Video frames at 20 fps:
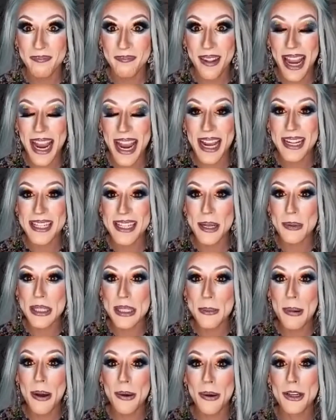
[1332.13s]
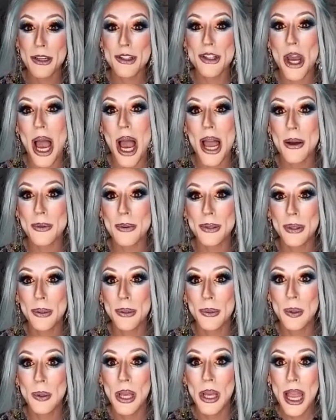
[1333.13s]
And it was about a child
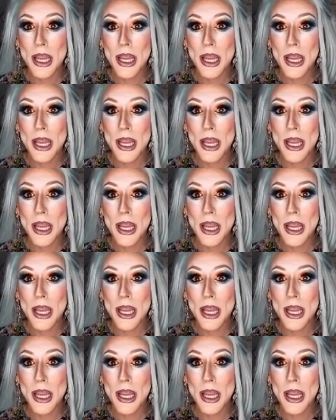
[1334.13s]
who,